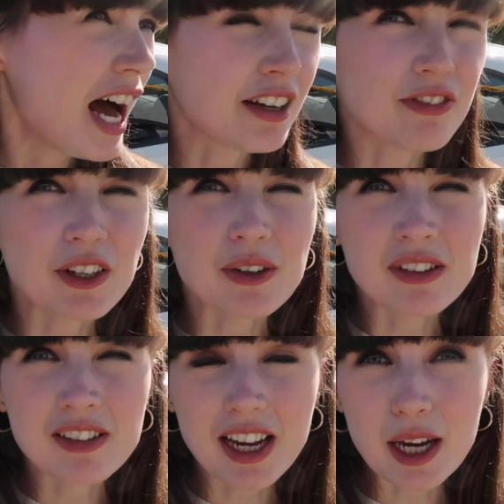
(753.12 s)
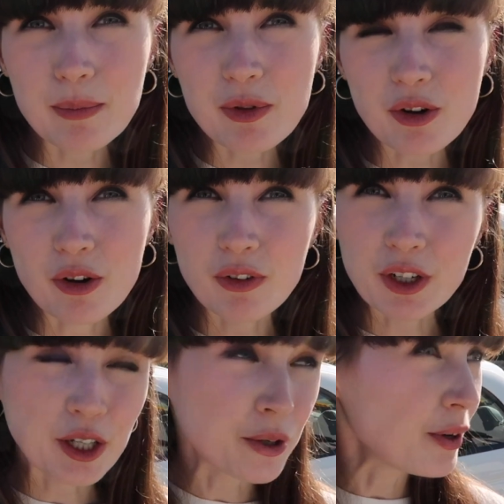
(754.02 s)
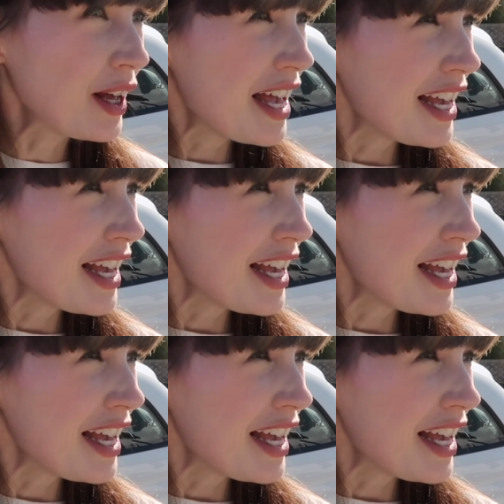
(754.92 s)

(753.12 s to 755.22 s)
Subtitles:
I felt in terms of a girl